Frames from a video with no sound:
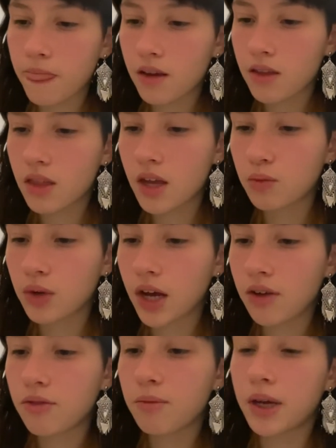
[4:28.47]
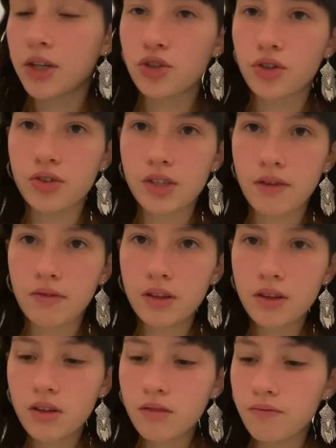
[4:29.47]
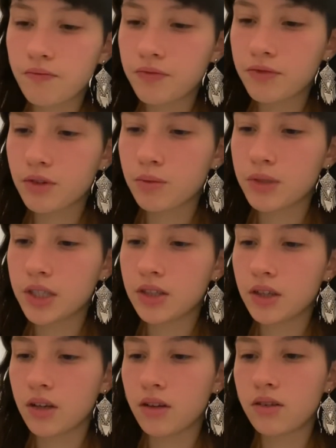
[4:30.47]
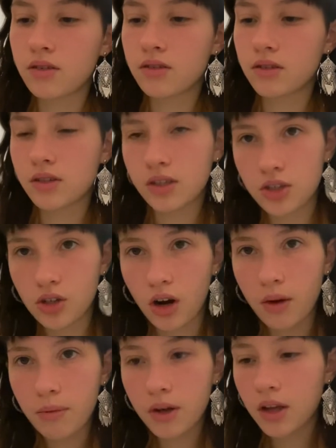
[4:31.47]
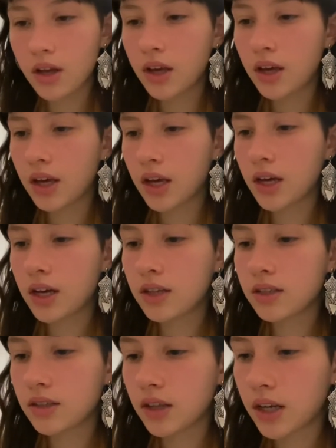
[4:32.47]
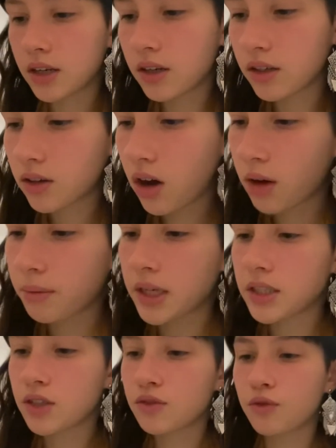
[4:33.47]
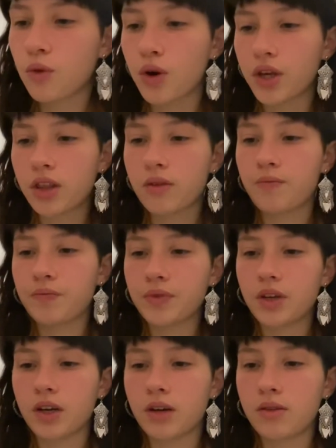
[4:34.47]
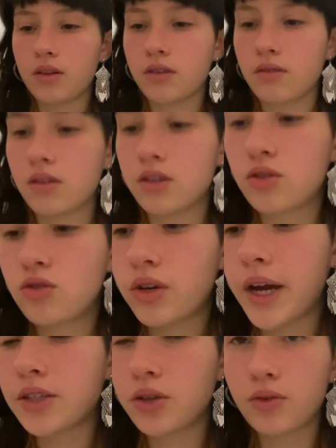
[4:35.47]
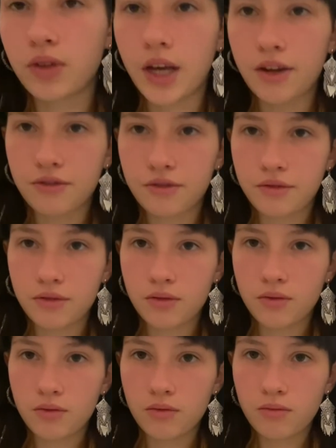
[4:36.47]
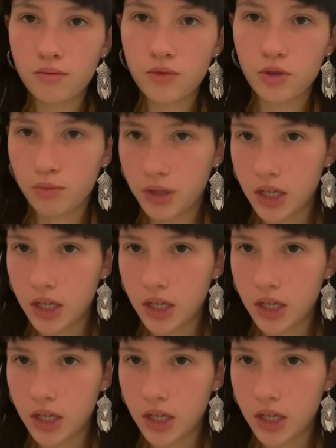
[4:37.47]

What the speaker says: Then we have a major seventh from D to C sharp, and then an augmented fourth, the tritone F to B.